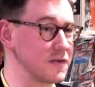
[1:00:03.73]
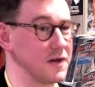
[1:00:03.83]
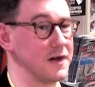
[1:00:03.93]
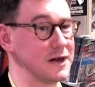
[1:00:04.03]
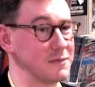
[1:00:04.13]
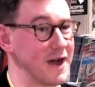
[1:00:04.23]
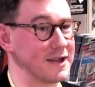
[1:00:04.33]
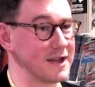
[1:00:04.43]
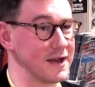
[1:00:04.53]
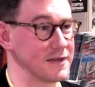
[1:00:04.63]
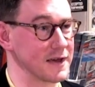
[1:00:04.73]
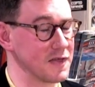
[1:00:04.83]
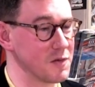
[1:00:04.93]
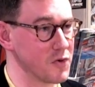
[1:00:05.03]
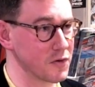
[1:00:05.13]
that I'm analysing
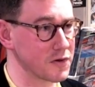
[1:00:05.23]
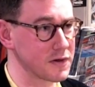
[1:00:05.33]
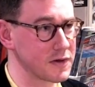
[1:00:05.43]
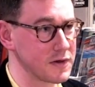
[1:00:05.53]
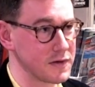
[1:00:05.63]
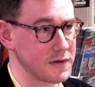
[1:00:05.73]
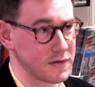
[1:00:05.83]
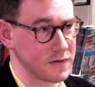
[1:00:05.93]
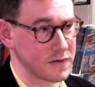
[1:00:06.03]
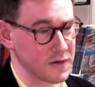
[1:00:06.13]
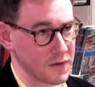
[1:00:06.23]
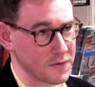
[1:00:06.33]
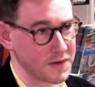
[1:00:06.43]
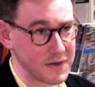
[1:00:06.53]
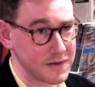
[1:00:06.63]
in the book.
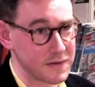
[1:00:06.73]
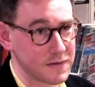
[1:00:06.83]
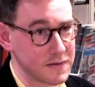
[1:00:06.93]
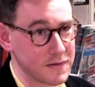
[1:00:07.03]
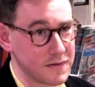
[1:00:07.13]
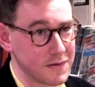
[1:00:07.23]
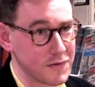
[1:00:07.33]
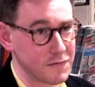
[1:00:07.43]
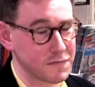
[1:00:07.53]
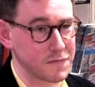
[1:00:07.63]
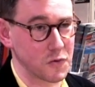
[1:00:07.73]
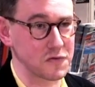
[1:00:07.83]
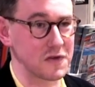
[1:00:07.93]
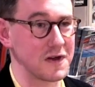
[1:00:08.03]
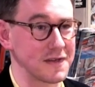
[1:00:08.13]
So
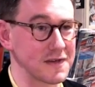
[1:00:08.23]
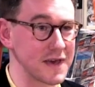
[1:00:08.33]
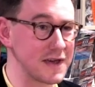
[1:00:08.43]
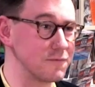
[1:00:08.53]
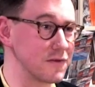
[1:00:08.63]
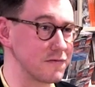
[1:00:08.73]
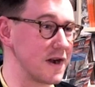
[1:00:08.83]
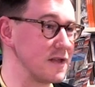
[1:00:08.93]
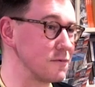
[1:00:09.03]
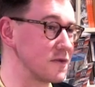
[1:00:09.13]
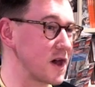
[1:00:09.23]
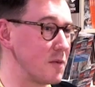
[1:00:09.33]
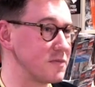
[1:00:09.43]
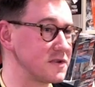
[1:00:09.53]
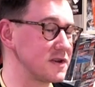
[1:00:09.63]
Forster, as I said, was friends with
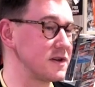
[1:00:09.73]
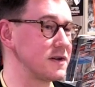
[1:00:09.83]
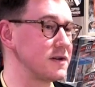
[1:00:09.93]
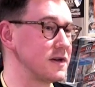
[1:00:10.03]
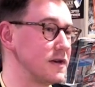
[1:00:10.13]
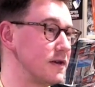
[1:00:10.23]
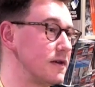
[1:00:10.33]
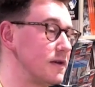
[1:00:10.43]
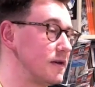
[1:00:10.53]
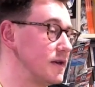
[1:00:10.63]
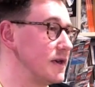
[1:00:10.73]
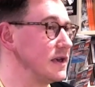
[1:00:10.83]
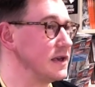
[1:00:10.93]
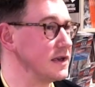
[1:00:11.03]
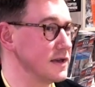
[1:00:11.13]
Carpenter.
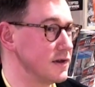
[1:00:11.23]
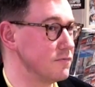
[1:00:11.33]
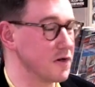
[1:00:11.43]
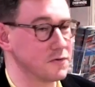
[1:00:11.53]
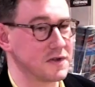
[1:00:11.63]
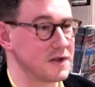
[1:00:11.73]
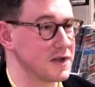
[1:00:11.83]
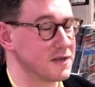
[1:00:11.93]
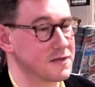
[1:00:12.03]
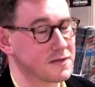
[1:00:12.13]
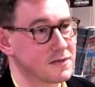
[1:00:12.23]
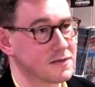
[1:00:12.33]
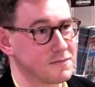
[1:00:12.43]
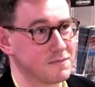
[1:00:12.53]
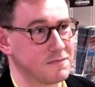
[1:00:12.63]
He wrote in his